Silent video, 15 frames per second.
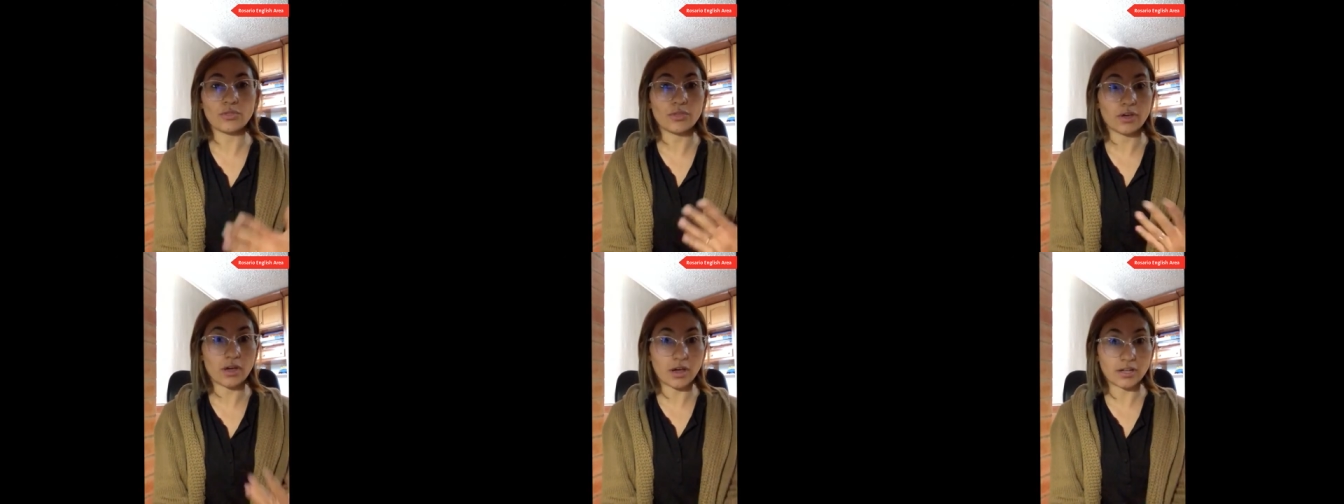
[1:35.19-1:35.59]

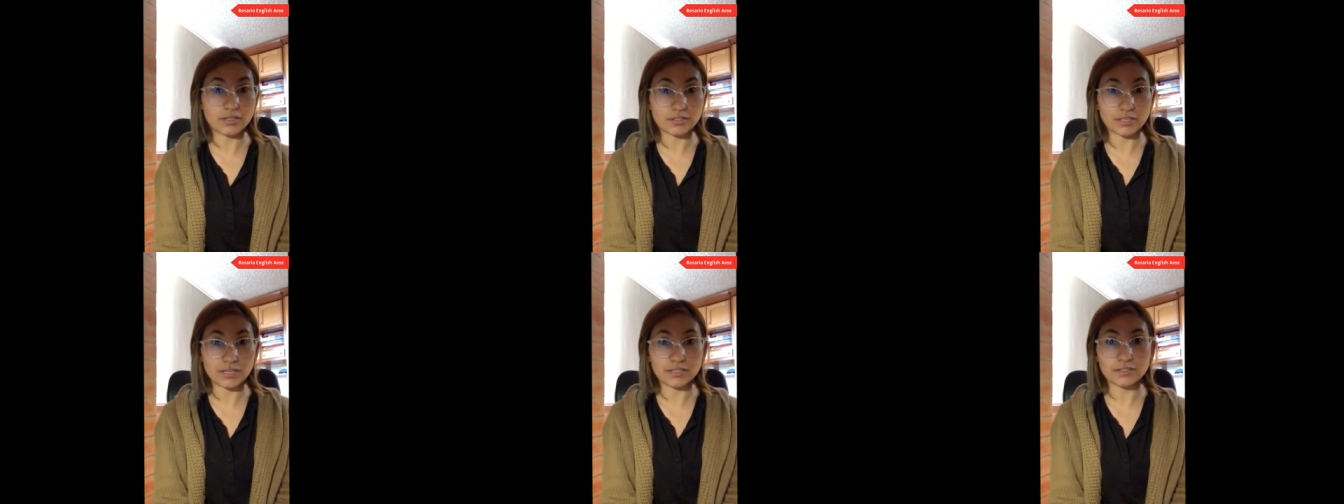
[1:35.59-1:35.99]
the
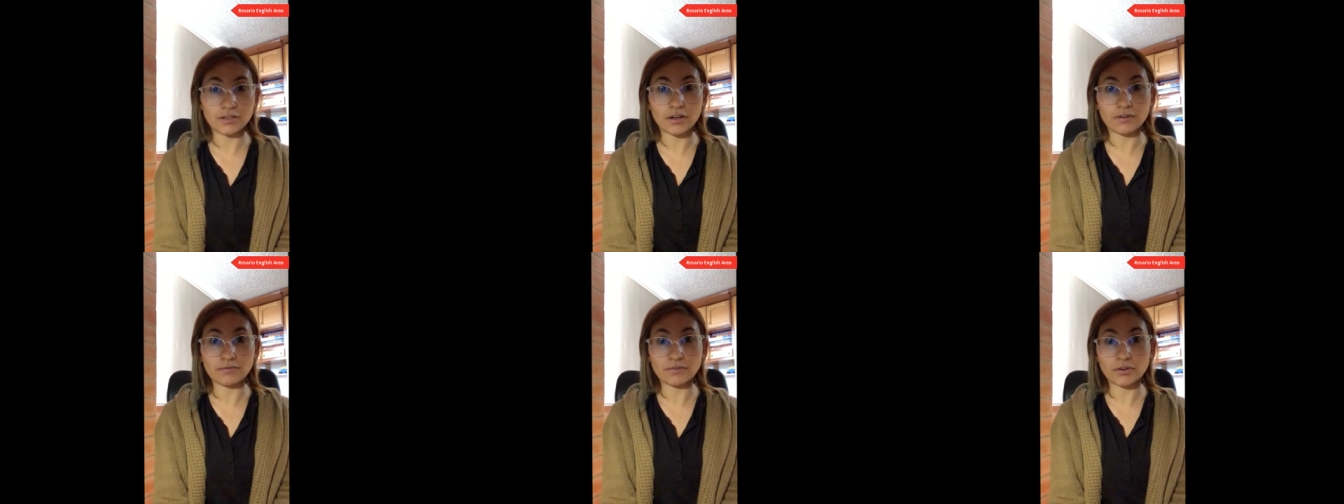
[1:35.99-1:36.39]
content
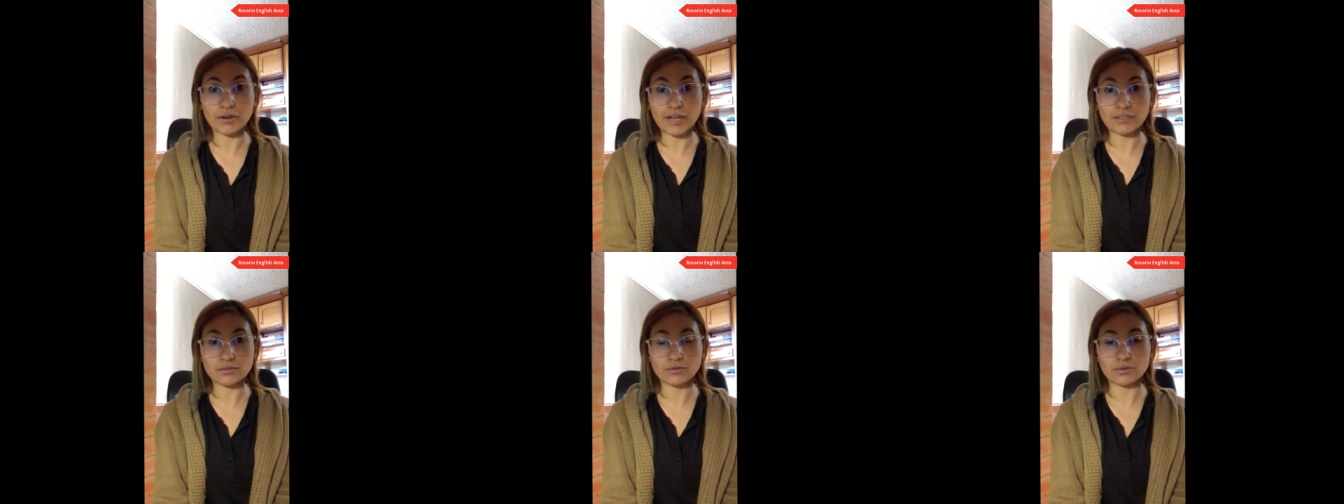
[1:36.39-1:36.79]
of your
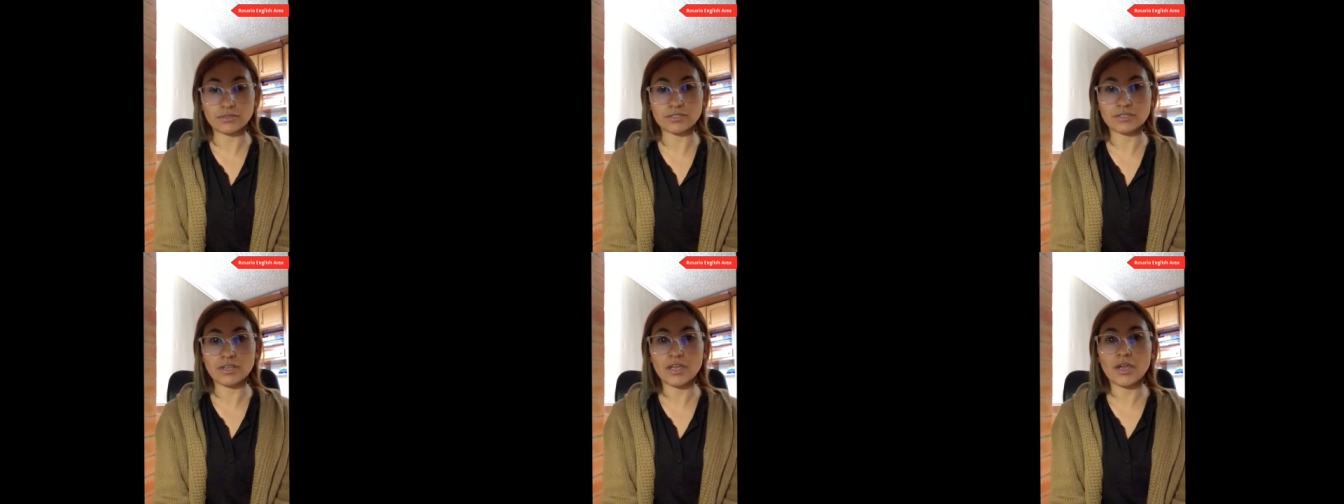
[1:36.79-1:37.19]

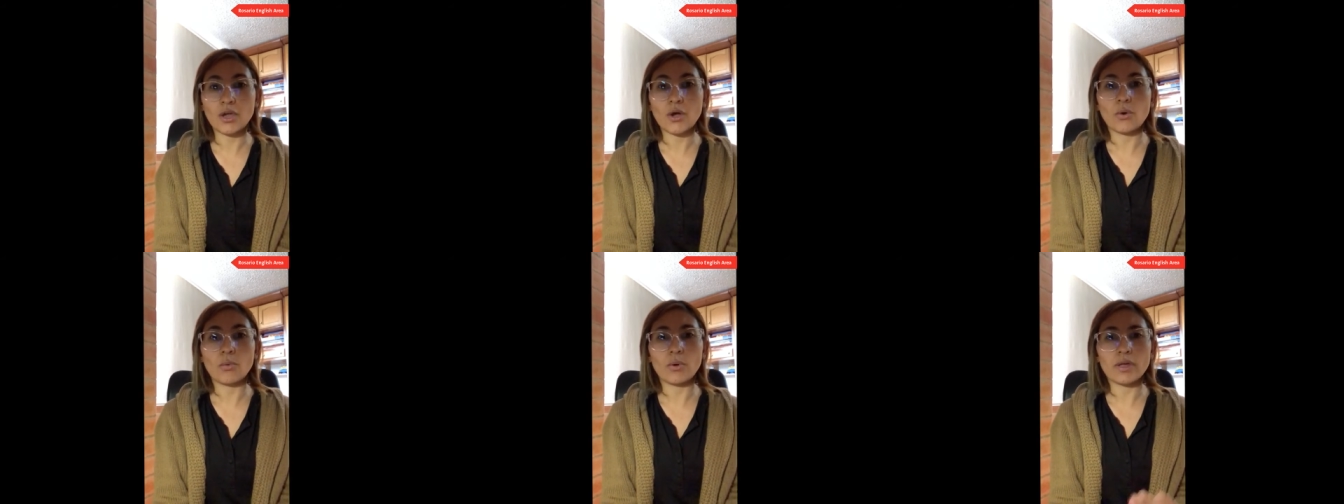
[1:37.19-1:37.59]
answers,
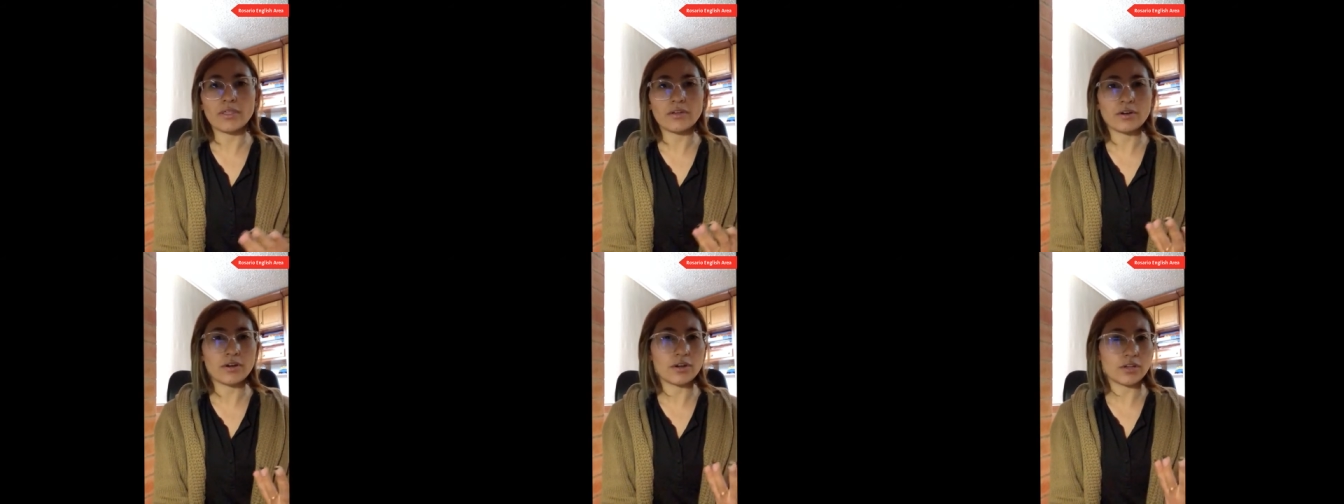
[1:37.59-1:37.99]

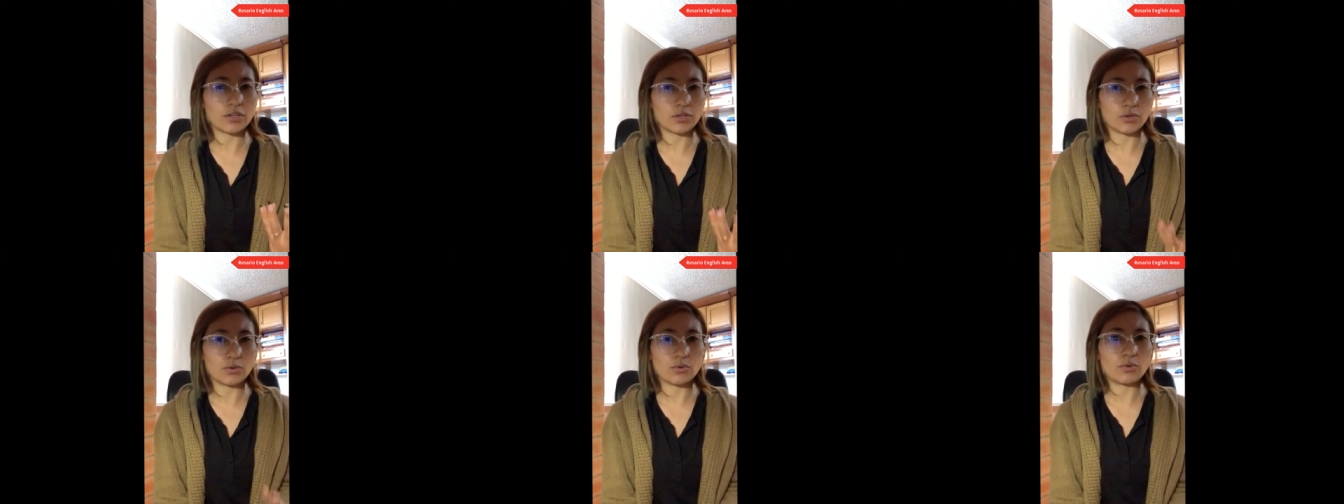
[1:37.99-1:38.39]
whether
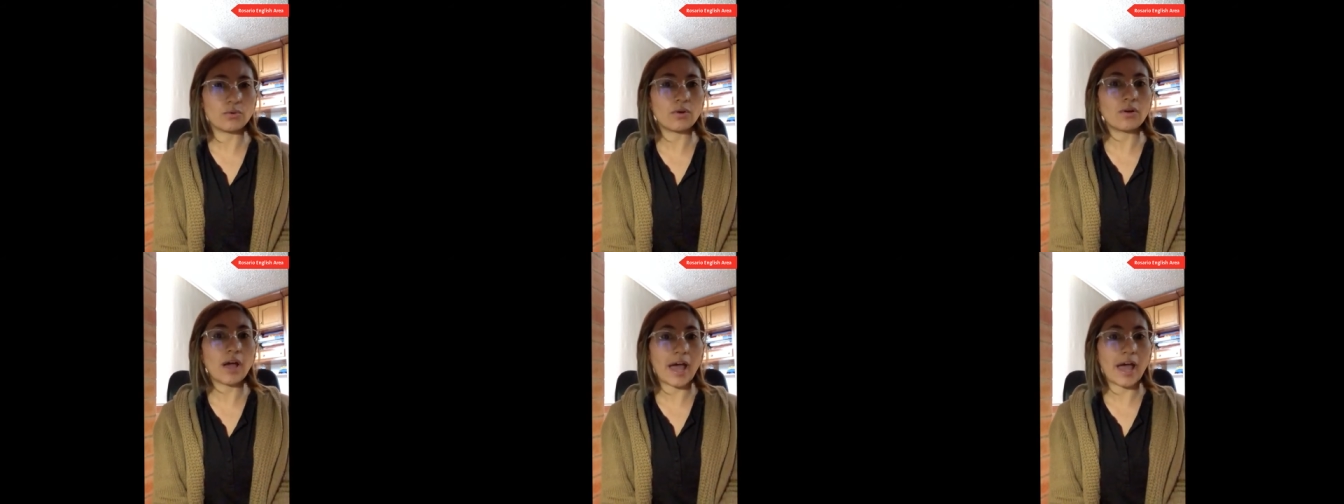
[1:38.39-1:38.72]
you